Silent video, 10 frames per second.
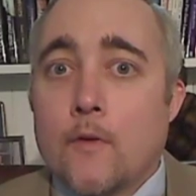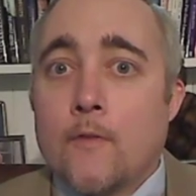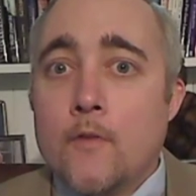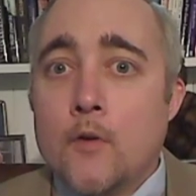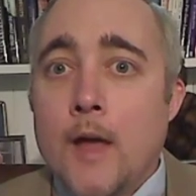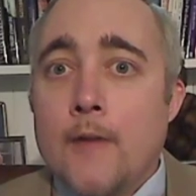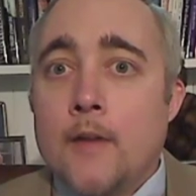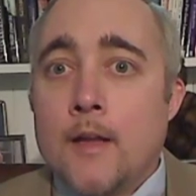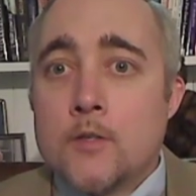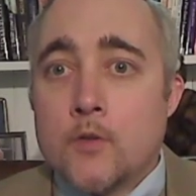a full
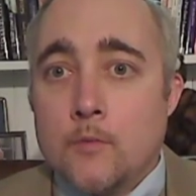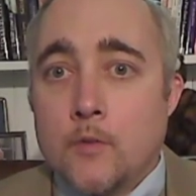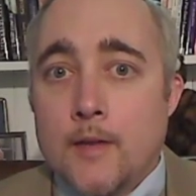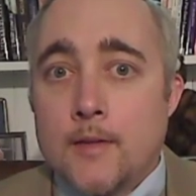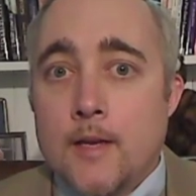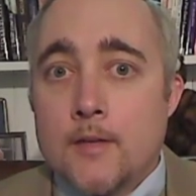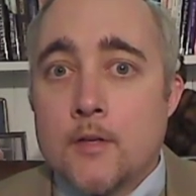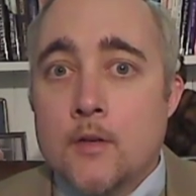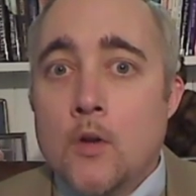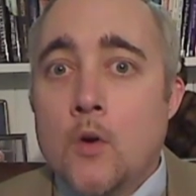evidentiary breath test
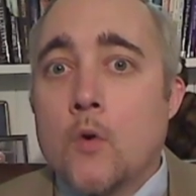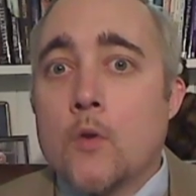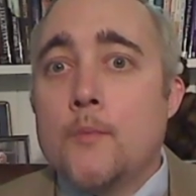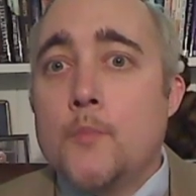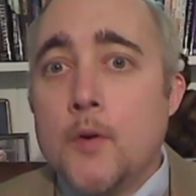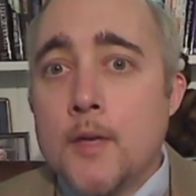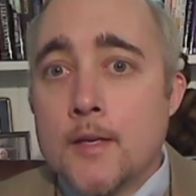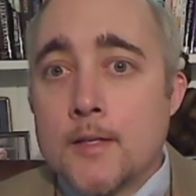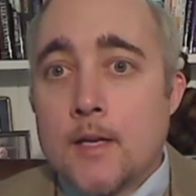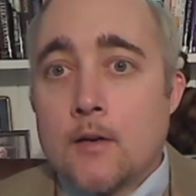or the booking
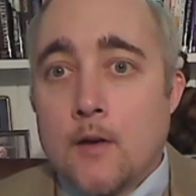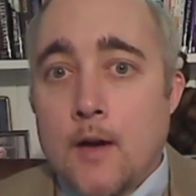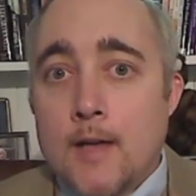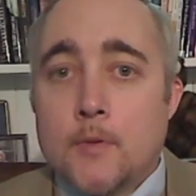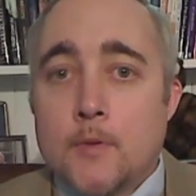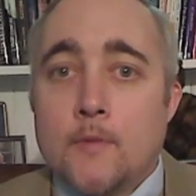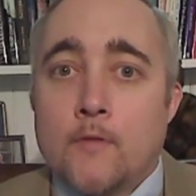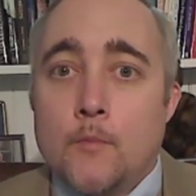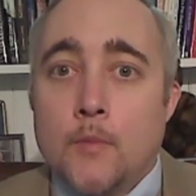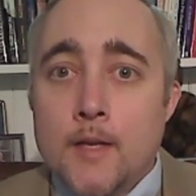center or hospital for
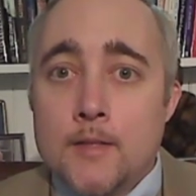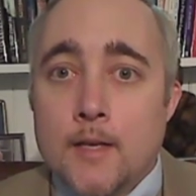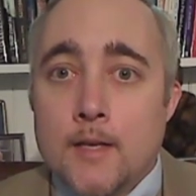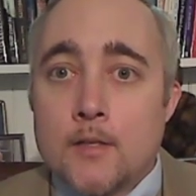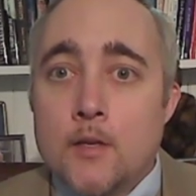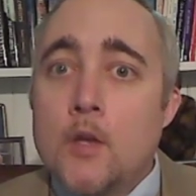a blood test,